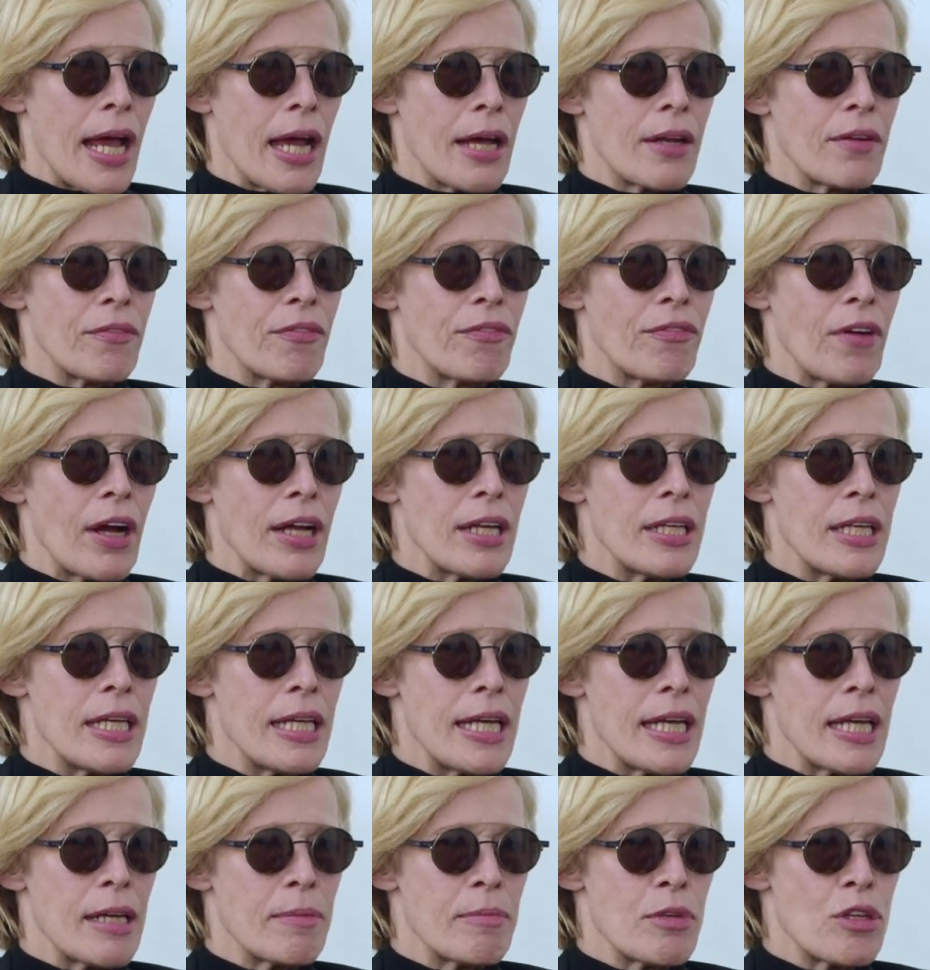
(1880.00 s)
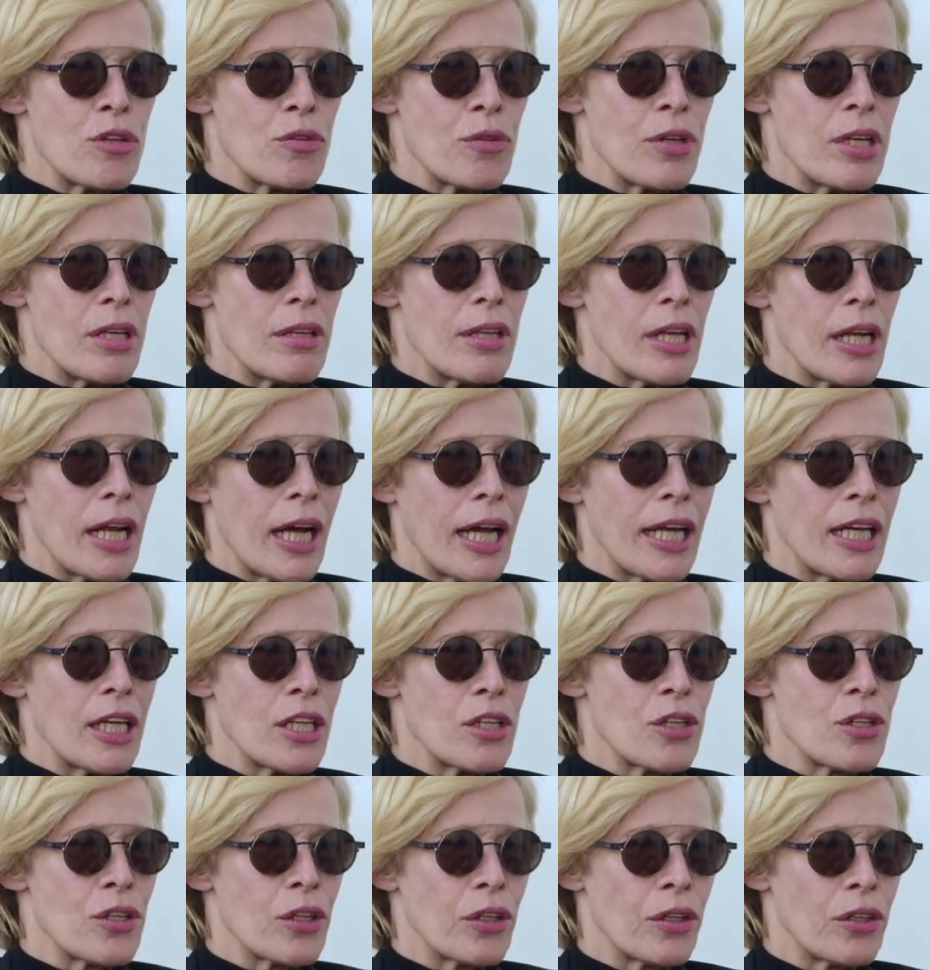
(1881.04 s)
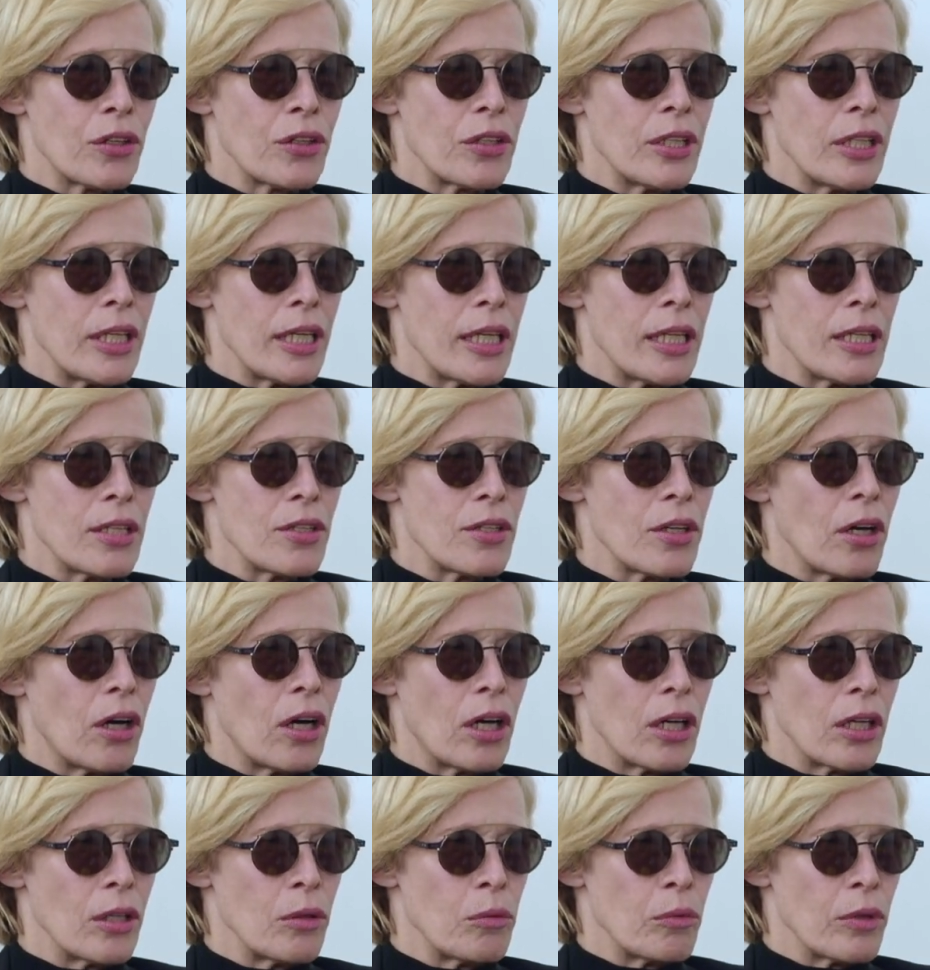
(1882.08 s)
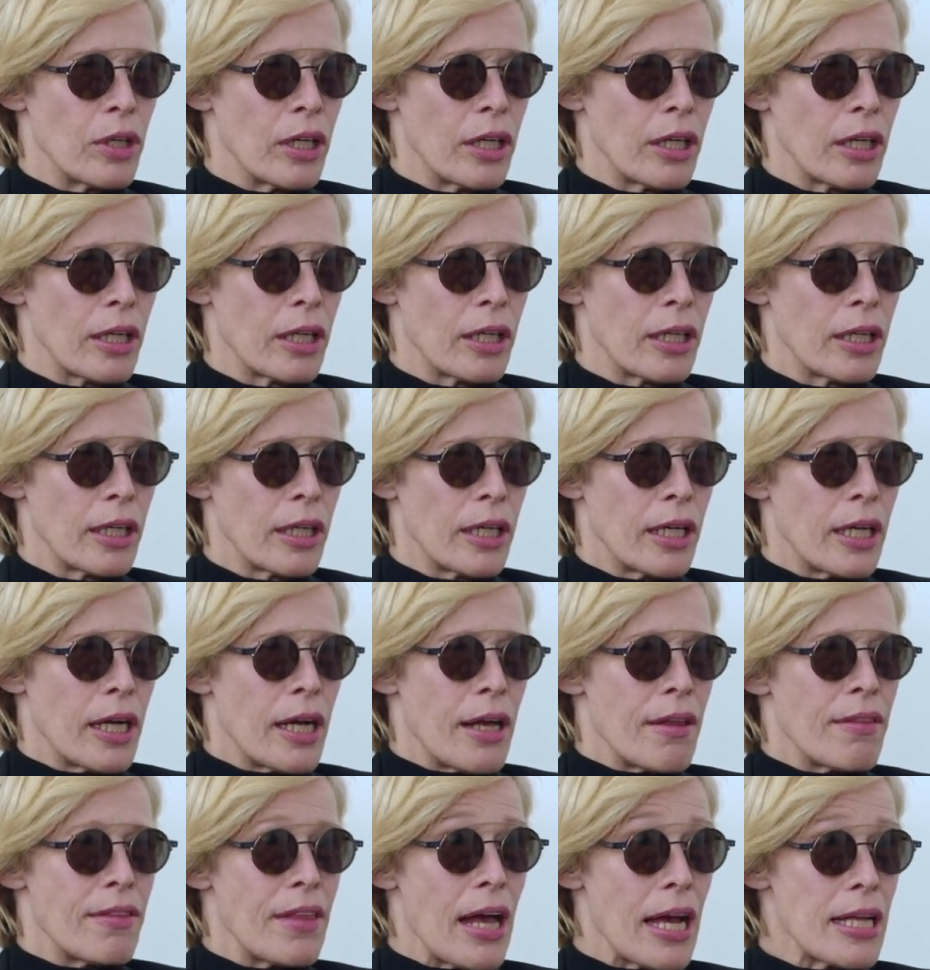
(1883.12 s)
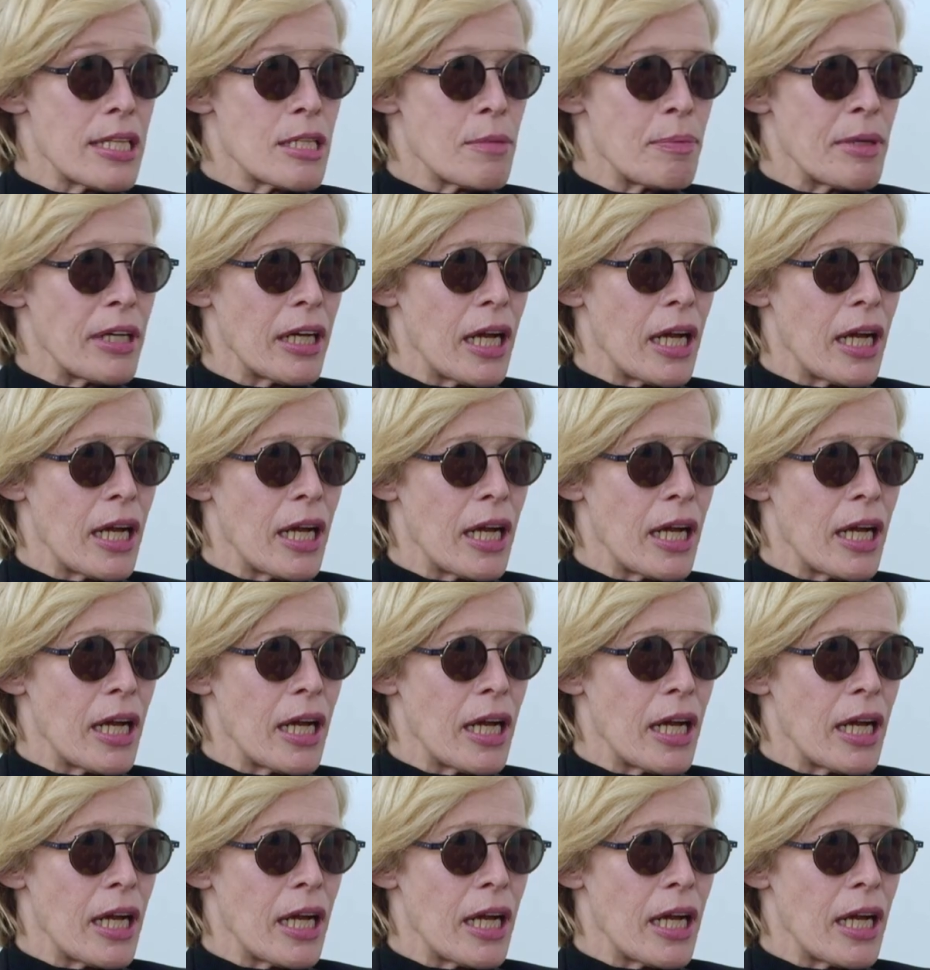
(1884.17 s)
and finding imagery that I can turn into artwork. That's been